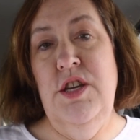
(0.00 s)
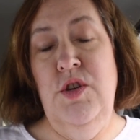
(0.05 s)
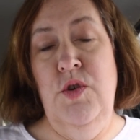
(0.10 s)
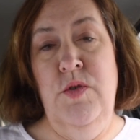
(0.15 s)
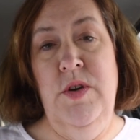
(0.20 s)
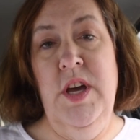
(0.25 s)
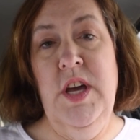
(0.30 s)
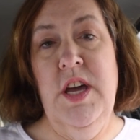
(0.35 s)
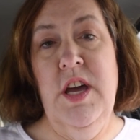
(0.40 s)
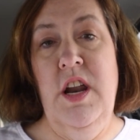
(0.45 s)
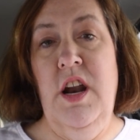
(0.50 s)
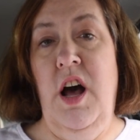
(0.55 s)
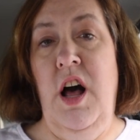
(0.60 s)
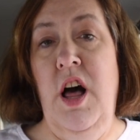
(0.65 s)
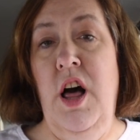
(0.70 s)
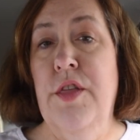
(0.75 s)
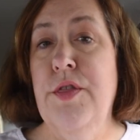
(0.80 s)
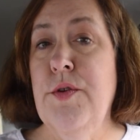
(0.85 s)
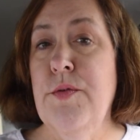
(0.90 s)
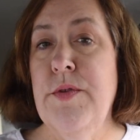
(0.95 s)
you can get
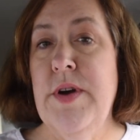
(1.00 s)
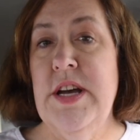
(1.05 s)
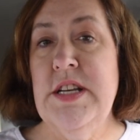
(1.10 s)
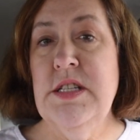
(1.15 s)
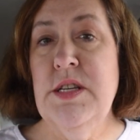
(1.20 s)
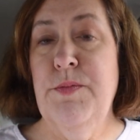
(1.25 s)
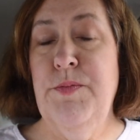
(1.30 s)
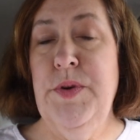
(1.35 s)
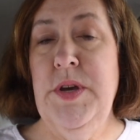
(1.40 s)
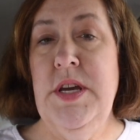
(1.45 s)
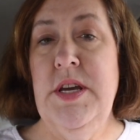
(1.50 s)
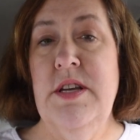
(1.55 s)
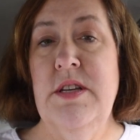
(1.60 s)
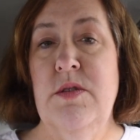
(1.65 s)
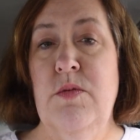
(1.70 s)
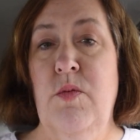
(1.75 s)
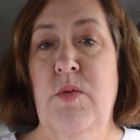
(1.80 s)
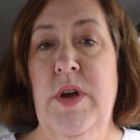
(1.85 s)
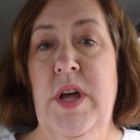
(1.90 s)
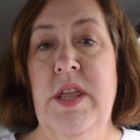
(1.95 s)
all the
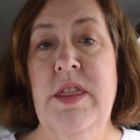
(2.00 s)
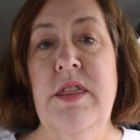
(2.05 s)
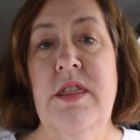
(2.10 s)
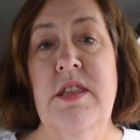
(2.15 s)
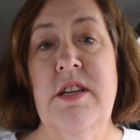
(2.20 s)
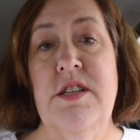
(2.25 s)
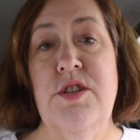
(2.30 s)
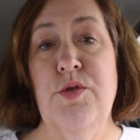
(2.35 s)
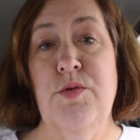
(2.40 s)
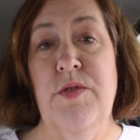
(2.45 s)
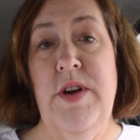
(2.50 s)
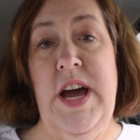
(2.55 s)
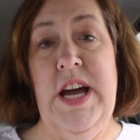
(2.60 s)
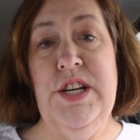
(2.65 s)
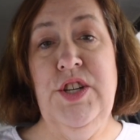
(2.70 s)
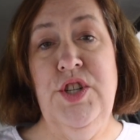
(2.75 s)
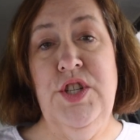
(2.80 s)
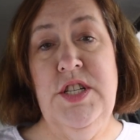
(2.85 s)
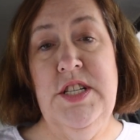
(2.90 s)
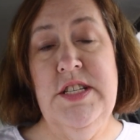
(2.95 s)
recipes with the
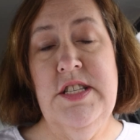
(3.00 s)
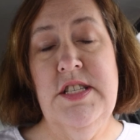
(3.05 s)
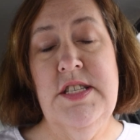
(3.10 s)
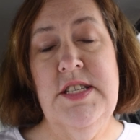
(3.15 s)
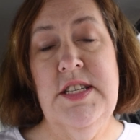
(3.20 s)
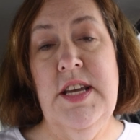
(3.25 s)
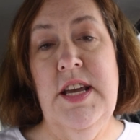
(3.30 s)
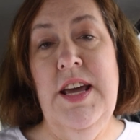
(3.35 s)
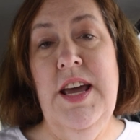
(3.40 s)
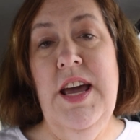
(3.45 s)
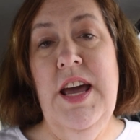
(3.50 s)
directions